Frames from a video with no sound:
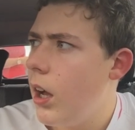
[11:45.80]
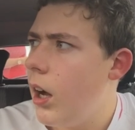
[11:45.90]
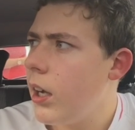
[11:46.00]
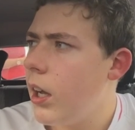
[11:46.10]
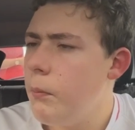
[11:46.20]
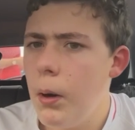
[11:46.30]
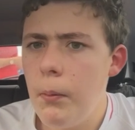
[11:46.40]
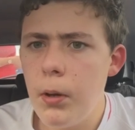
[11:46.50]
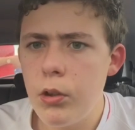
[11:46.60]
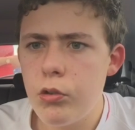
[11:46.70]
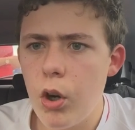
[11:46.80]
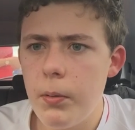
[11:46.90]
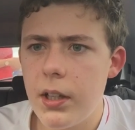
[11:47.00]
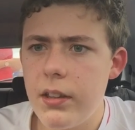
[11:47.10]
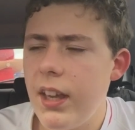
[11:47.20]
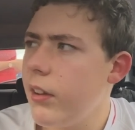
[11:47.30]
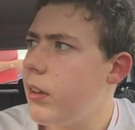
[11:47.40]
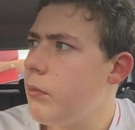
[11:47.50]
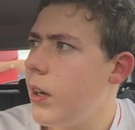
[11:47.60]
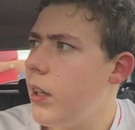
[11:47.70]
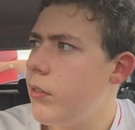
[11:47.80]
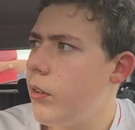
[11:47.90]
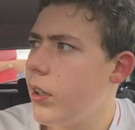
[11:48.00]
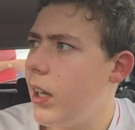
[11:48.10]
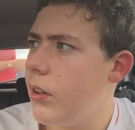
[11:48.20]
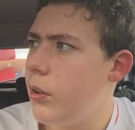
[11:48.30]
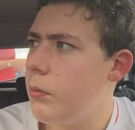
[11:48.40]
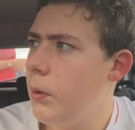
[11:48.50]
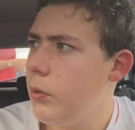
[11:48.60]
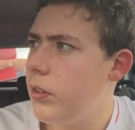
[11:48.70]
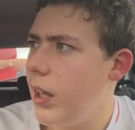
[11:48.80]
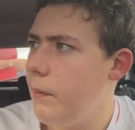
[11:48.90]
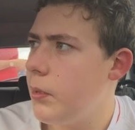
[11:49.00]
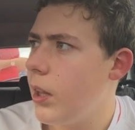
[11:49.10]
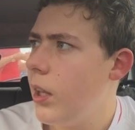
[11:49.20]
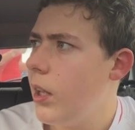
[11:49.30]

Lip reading: I'm going 1-1 draw because Chelsea really struggling against the small teams.